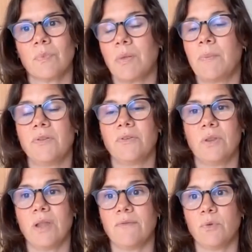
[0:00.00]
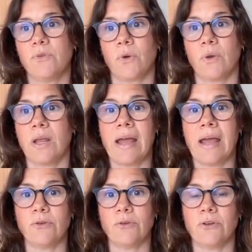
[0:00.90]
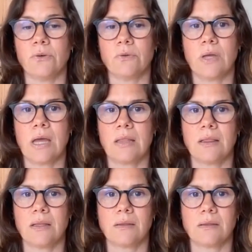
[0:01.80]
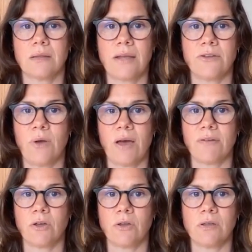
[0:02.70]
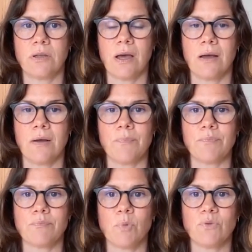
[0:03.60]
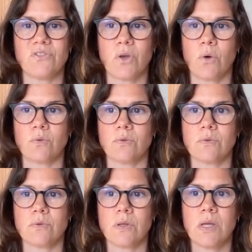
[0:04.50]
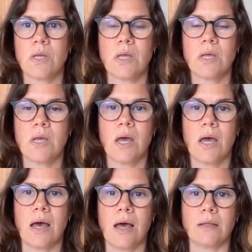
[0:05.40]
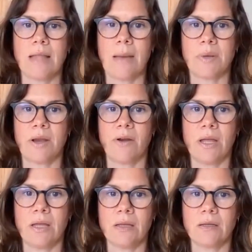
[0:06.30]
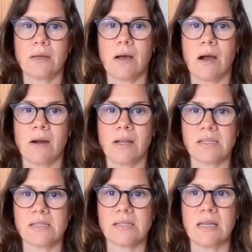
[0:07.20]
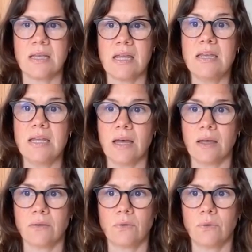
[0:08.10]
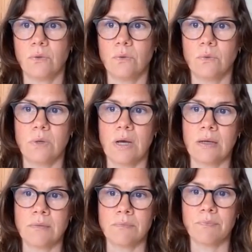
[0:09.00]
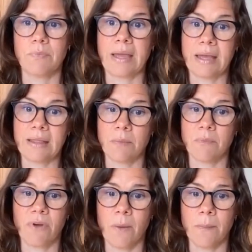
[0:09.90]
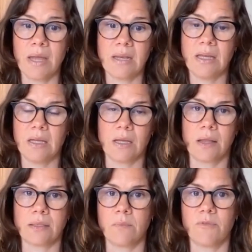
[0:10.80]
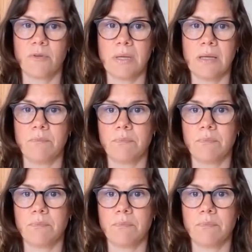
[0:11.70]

People do love Moonstone, and I do too and I do have a good um, moonstone uh, lapidary artist in India who um, I get them from, and he can cut them for me